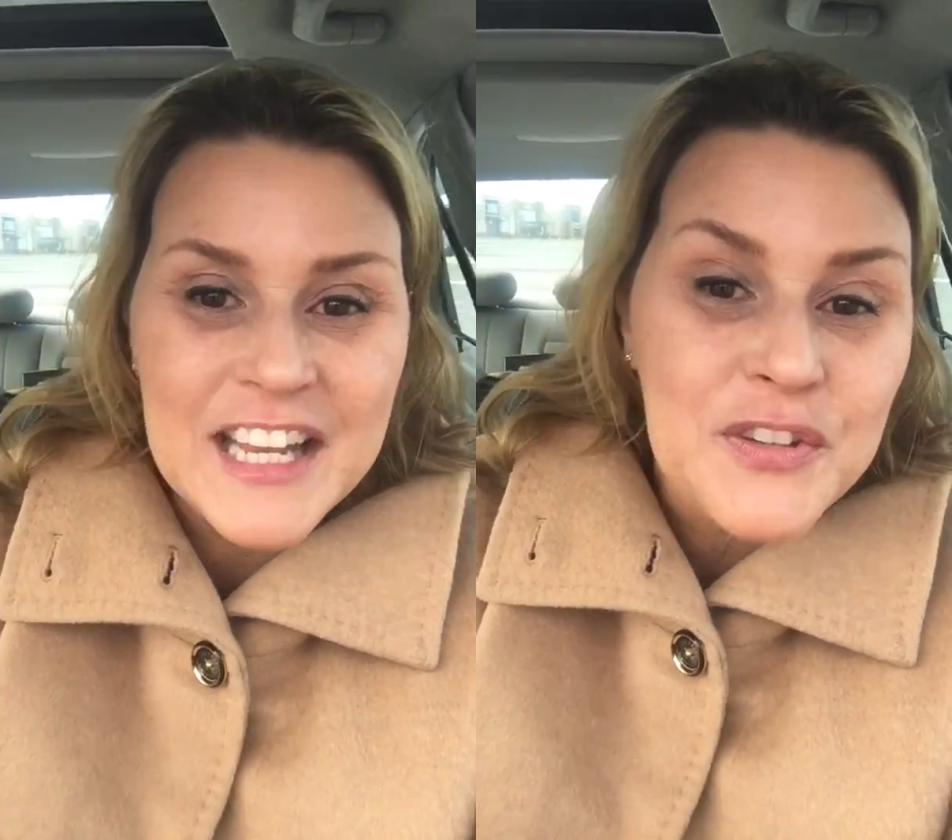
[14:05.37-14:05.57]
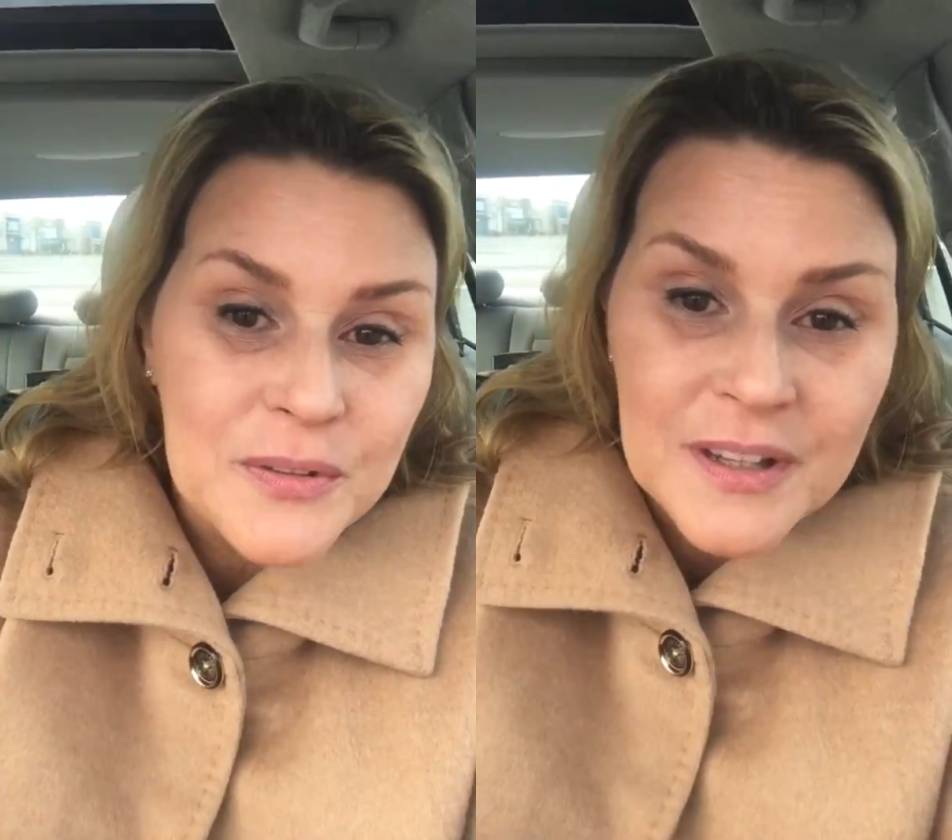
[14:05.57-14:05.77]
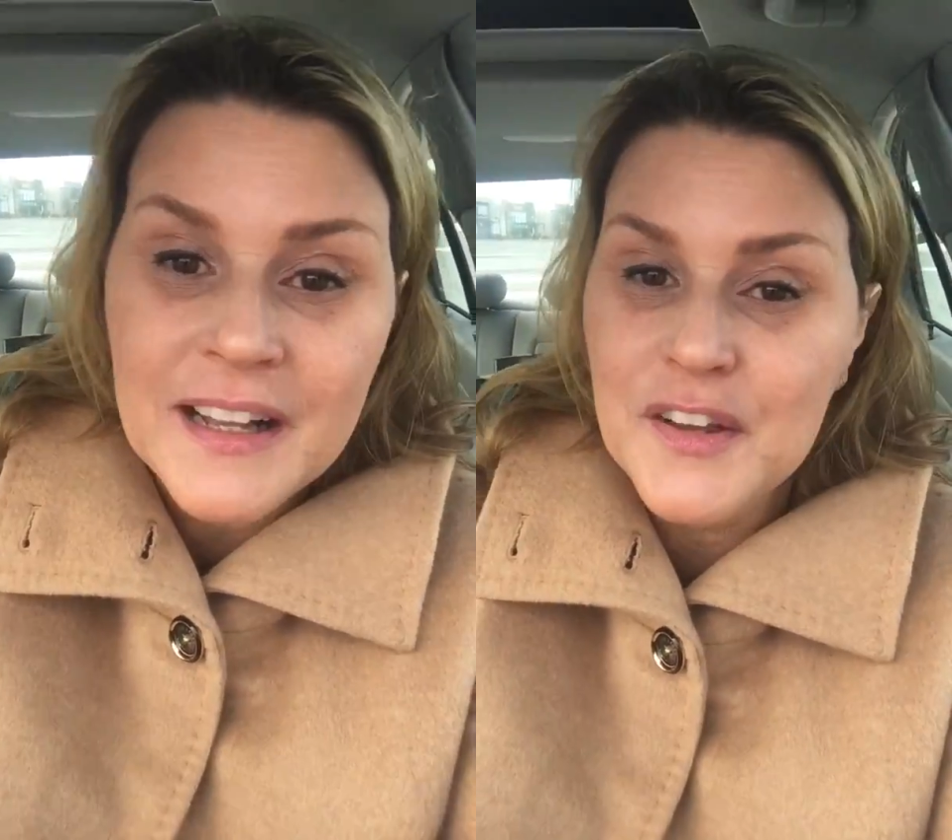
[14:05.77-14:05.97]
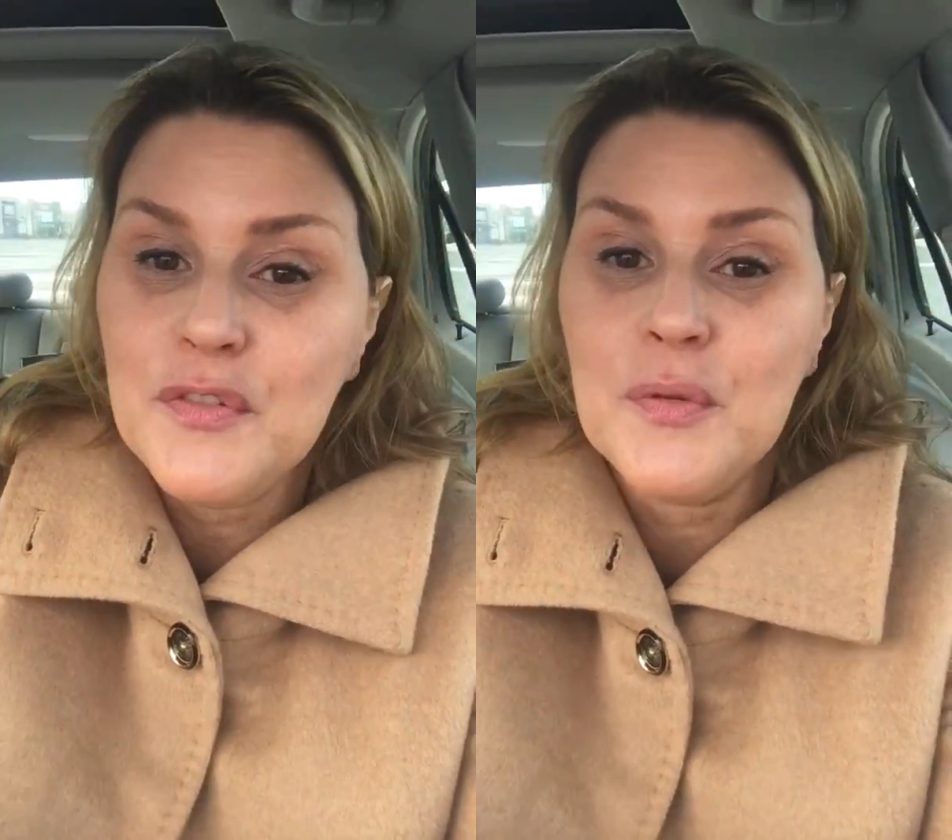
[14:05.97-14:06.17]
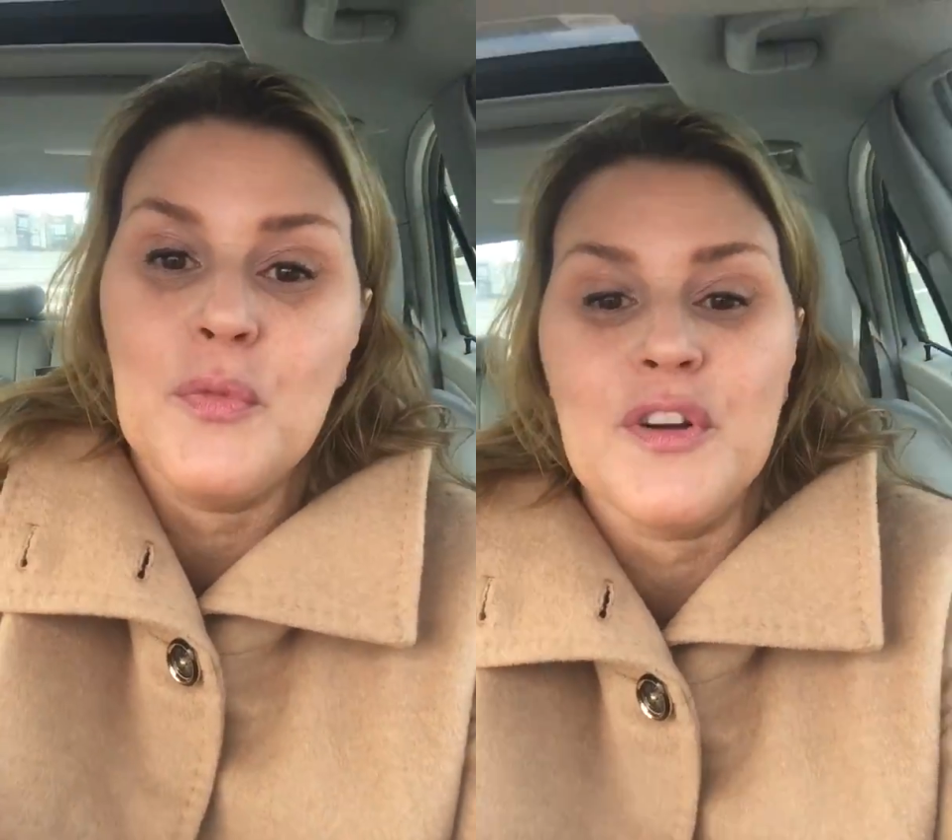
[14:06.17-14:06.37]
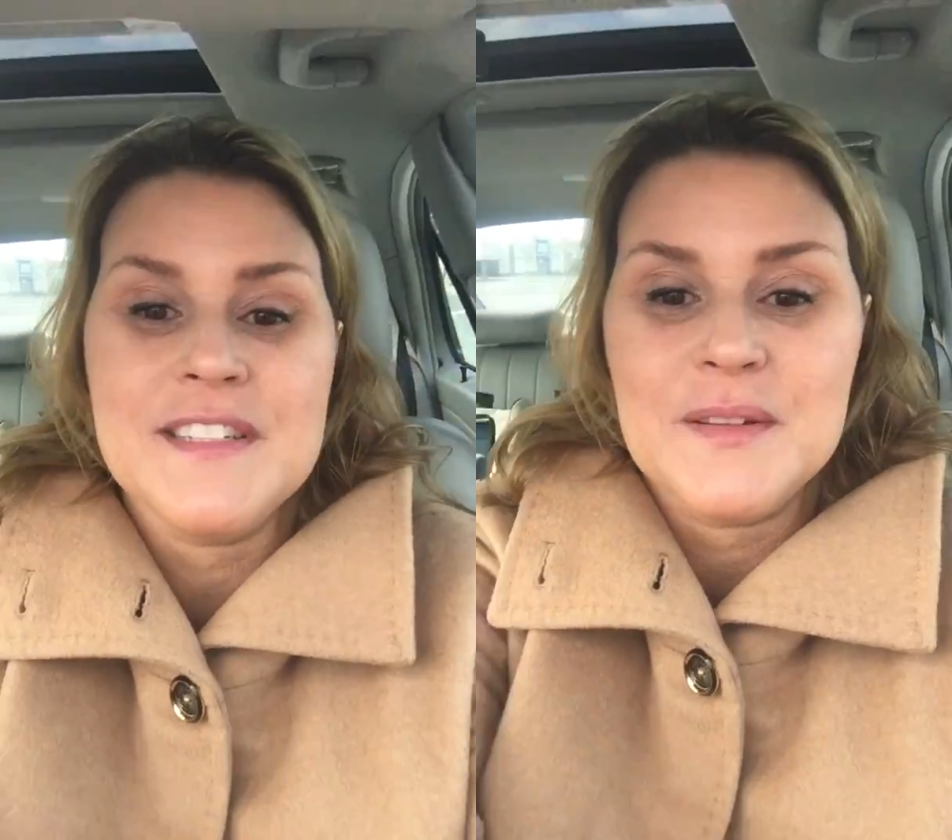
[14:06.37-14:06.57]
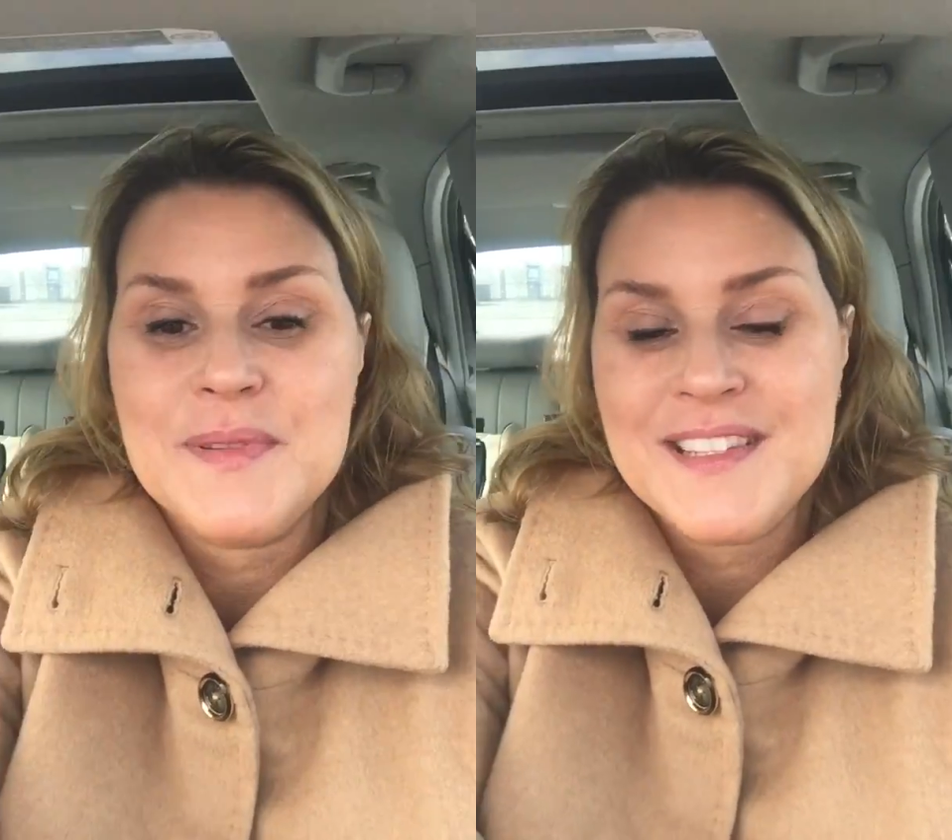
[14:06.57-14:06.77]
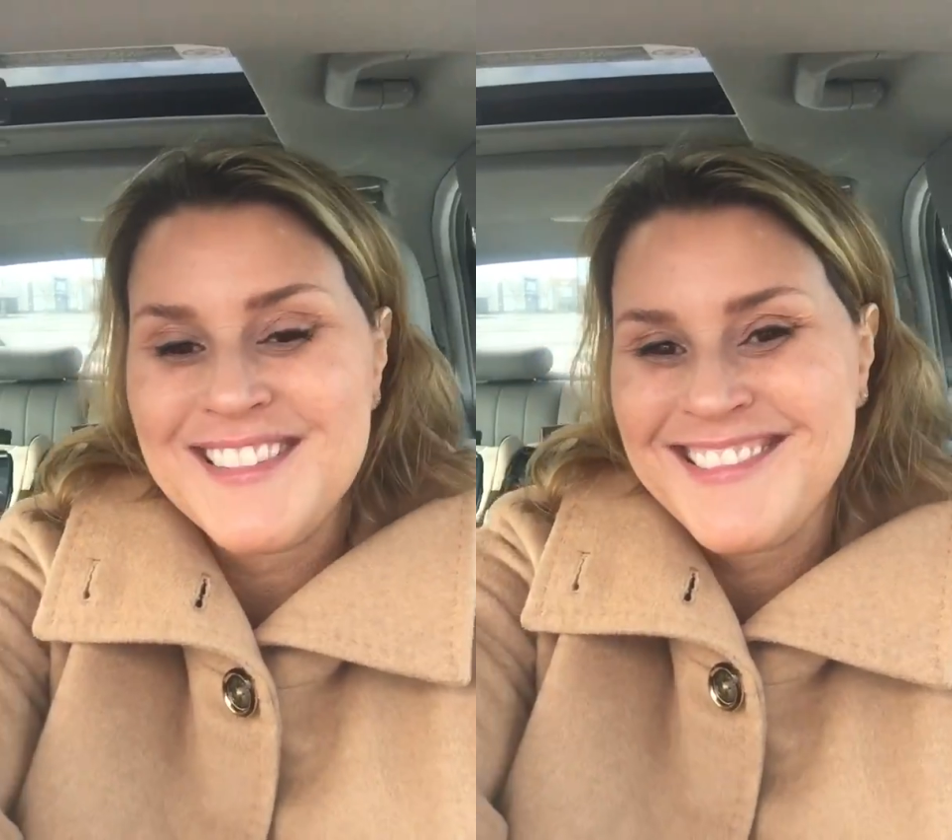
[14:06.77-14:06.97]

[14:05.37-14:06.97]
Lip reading: tuned, I'll give you more tips.